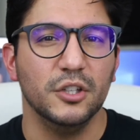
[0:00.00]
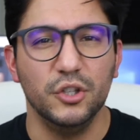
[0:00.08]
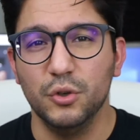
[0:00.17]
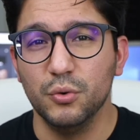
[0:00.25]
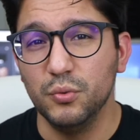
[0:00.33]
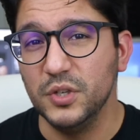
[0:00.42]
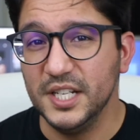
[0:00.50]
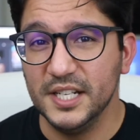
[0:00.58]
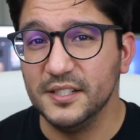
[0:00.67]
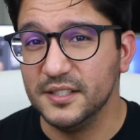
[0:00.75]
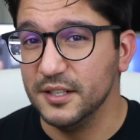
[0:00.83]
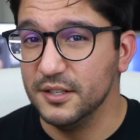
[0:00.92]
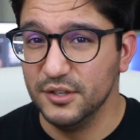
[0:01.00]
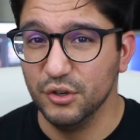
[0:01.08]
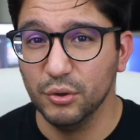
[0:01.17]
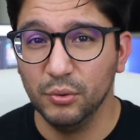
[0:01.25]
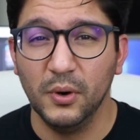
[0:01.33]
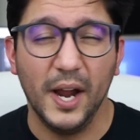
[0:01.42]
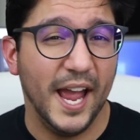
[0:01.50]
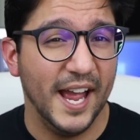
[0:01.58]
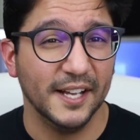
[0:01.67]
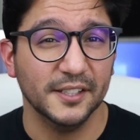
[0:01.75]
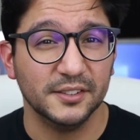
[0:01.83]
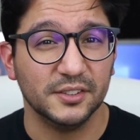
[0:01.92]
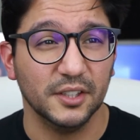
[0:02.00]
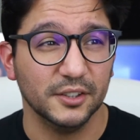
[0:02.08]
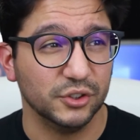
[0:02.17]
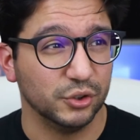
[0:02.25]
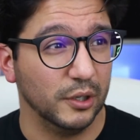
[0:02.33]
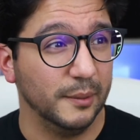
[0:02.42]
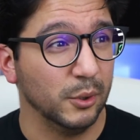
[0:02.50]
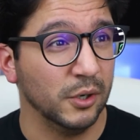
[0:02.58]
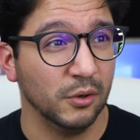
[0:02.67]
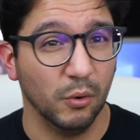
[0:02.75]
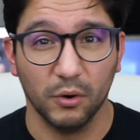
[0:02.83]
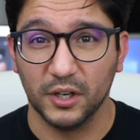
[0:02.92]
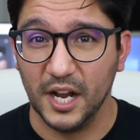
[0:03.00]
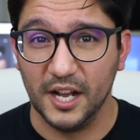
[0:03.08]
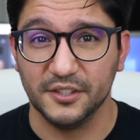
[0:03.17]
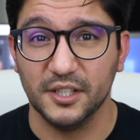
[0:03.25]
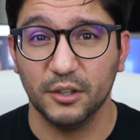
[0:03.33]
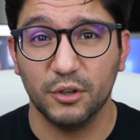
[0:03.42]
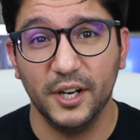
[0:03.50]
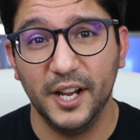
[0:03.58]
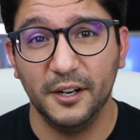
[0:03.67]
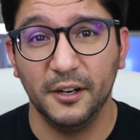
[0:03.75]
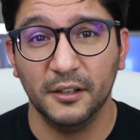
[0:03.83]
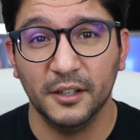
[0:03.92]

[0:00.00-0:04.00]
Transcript: you need to do as a streamer or content creator.